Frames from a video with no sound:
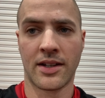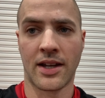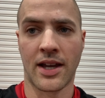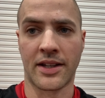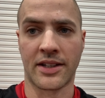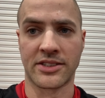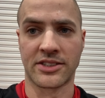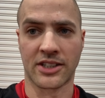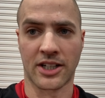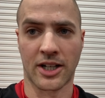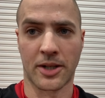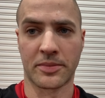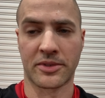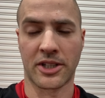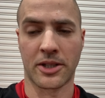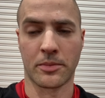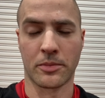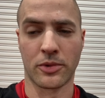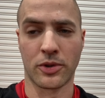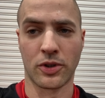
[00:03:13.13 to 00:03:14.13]
and his arm
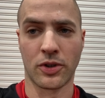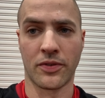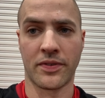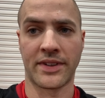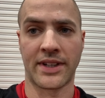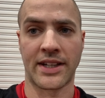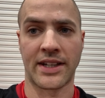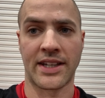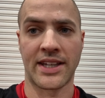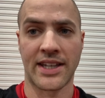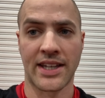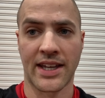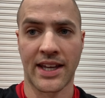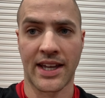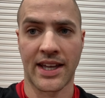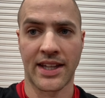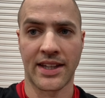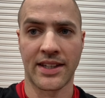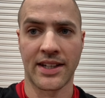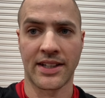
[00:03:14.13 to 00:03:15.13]
didn't move, and then he
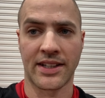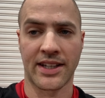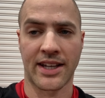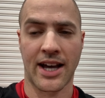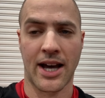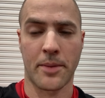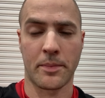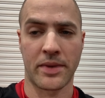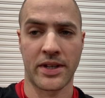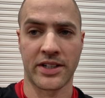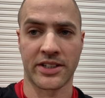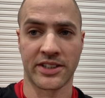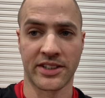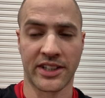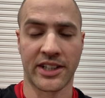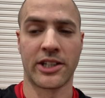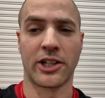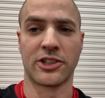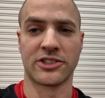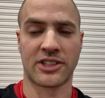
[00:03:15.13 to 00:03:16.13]
hit, and he got me
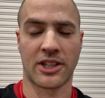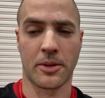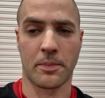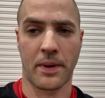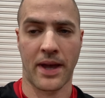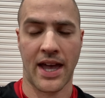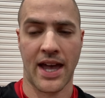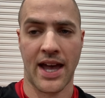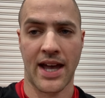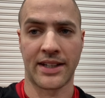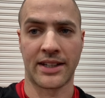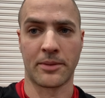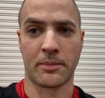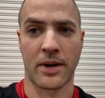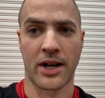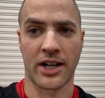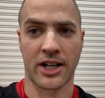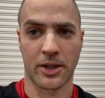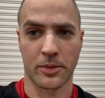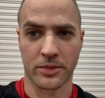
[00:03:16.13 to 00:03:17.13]
really close to the pad, and
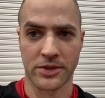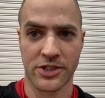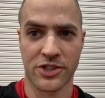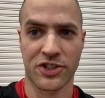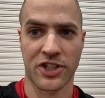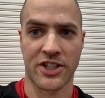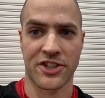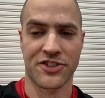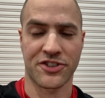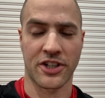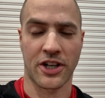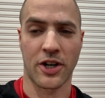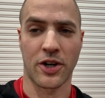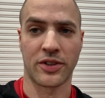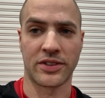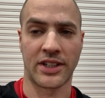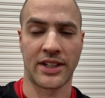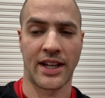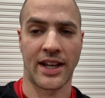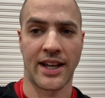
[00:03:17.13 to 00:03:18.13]
my arm was stretched
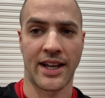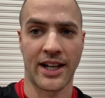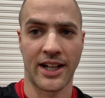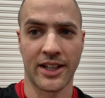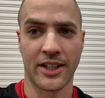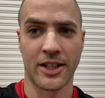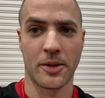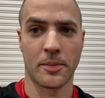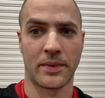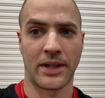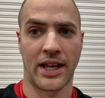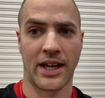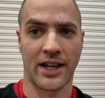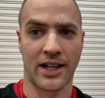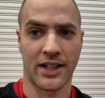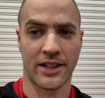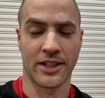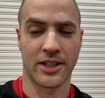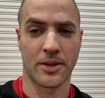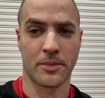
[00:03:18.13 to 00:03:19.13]
out, and I held him,
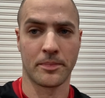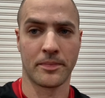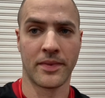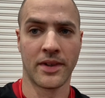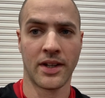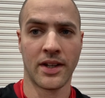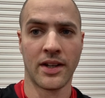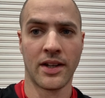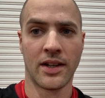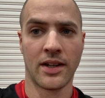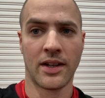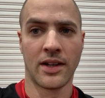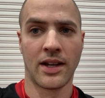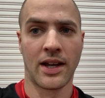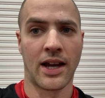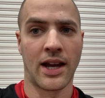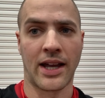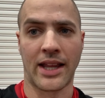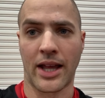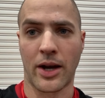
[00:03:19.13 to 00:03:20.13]

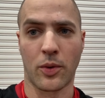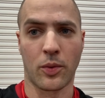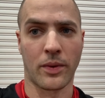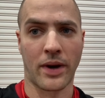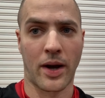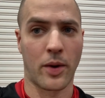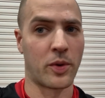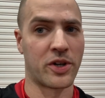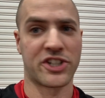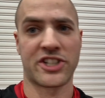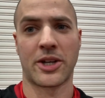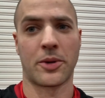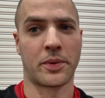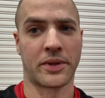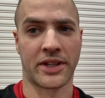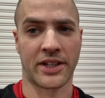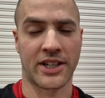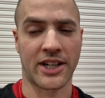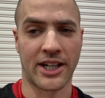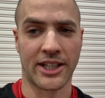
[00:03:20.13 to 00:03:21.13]
and I wish they
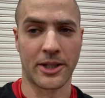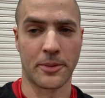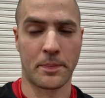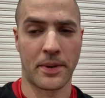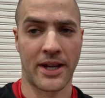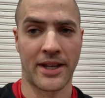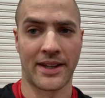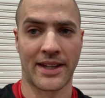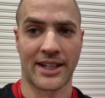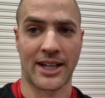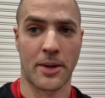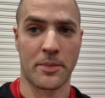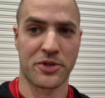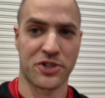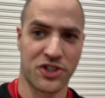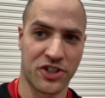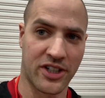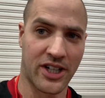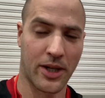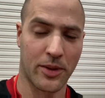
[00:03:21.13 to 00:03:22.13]
wouldn't have called the pin. Like, I'm
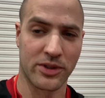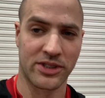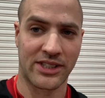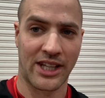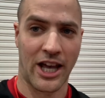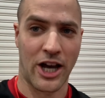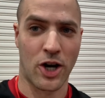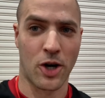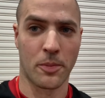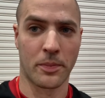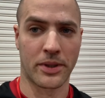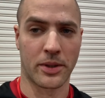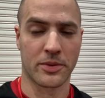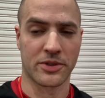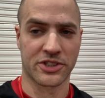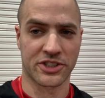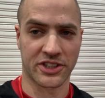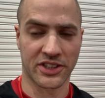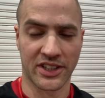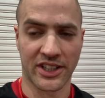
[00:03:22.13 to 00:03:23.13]
sure I was down, but it
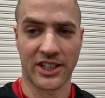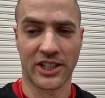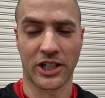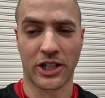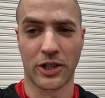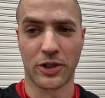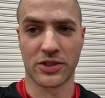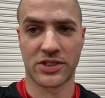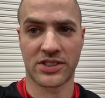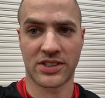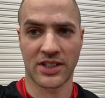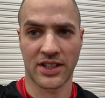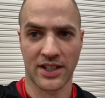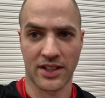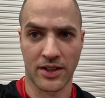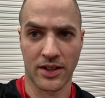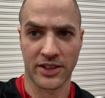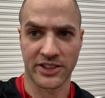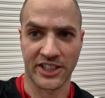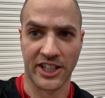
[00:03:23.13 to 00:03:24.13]
was really close,
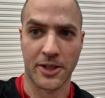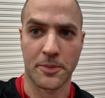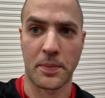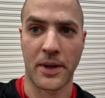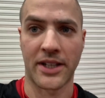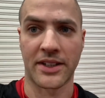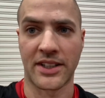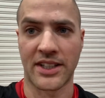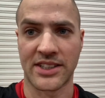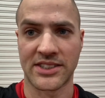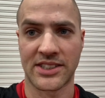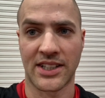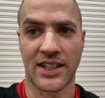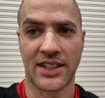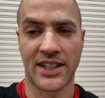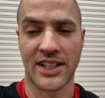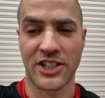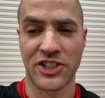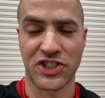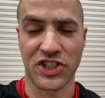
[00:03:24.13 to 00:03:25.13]
and Rick Pickney said,
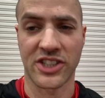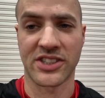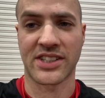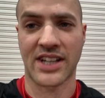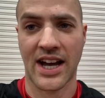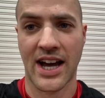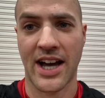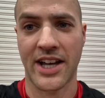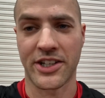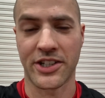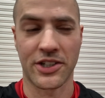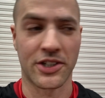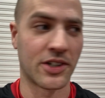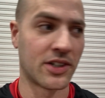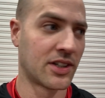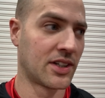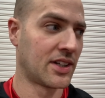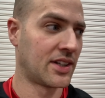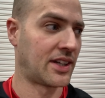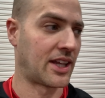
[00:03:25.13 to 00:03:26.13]
he just got you,
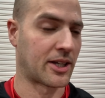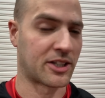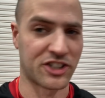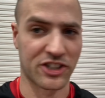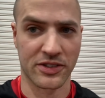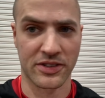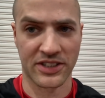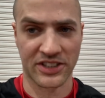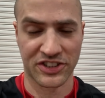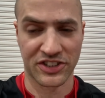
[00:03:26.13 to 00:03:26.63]
like, just